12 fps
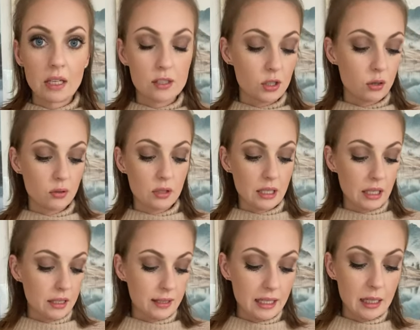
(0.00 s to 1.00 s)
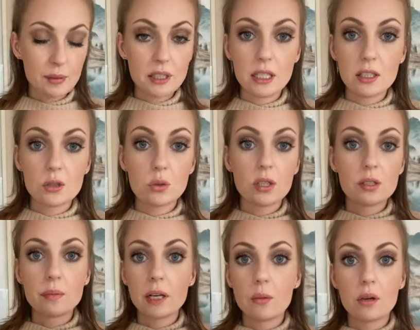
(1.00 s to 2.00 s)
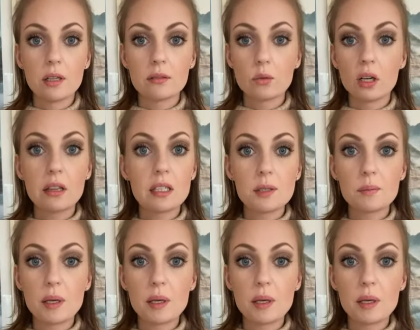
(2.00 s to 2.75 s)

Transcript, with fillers: So King of Cups, King of Swords, pick one. One of these